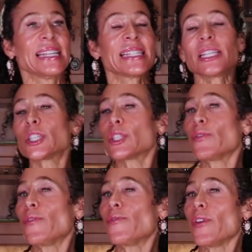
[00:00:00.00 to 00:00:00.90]
Since
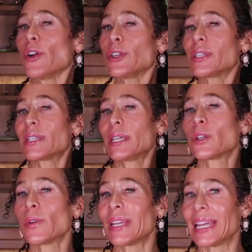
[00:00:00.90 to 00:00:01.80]
the first
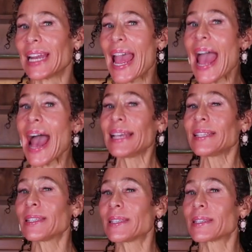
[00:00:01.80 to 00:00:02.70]
ingredient
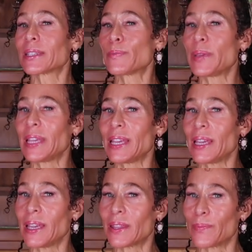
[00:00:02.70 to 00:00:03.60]
has to
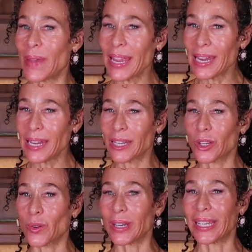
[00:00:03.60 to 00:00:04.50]
be the main
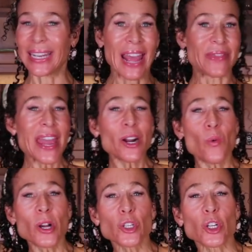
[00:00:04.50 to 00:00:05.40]
ingredient, and they
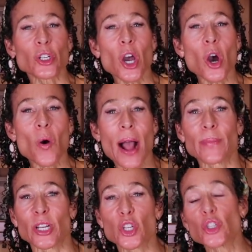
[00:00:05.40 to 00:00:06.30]
don't want you to know
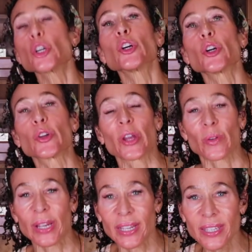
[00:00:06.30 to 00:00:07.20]
how much sugar
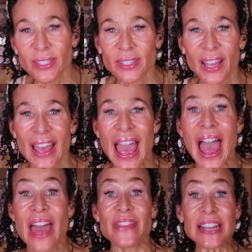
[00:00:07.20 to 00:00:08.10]
there is,
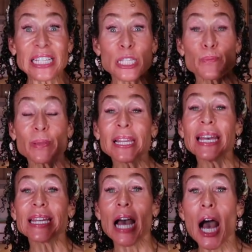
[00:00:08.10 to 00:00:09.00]
they
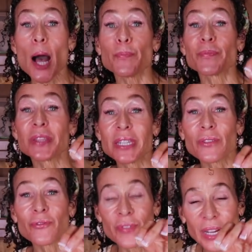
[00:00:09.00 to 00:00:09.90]
split up the
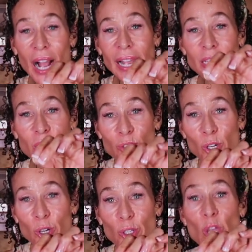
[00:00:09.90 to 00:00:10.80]
different kinds of
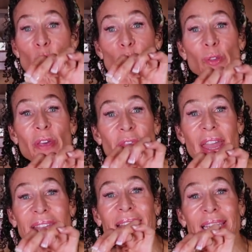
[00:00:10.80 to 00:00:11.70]
sugars so that
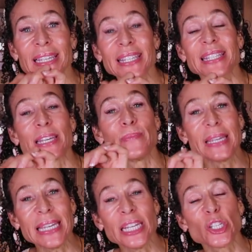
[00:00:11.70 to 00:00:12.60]
they can list them
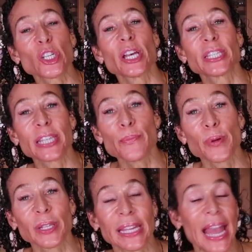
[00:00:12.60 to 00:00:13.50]
each
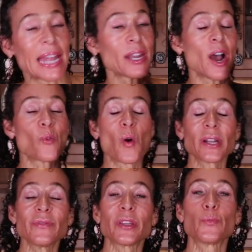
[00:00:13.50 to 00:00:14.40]
separately and not
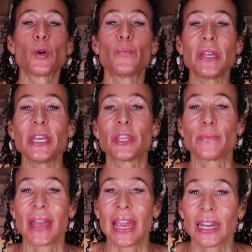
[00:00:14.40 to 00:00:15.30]
one of them will be
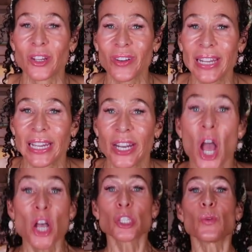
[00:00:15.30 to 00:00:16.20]
the main ingredient.
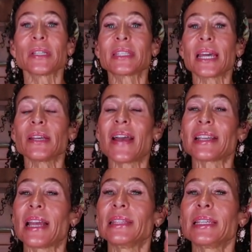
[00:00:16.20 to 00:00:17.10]
So instead
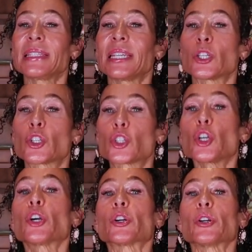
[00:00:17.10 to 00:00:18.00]
of listing
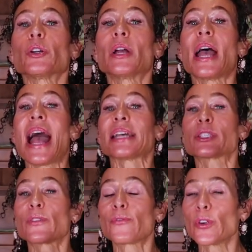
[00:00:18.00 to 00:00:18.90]
sugar
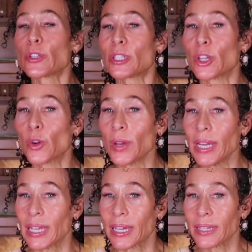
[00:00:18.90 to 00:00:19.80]
as the first
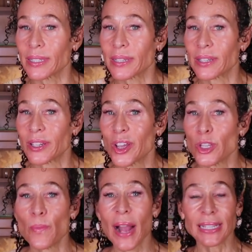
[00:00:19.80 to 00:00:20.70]
ingredient,
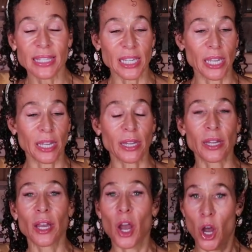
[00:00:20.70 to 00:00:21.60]
you might see
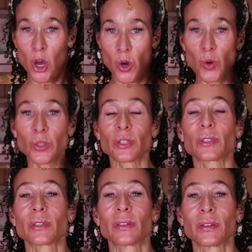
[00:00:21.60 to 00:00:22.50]

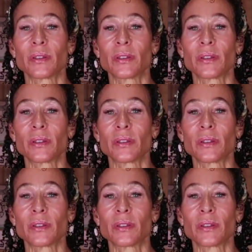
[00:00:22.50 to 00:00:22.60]
oats,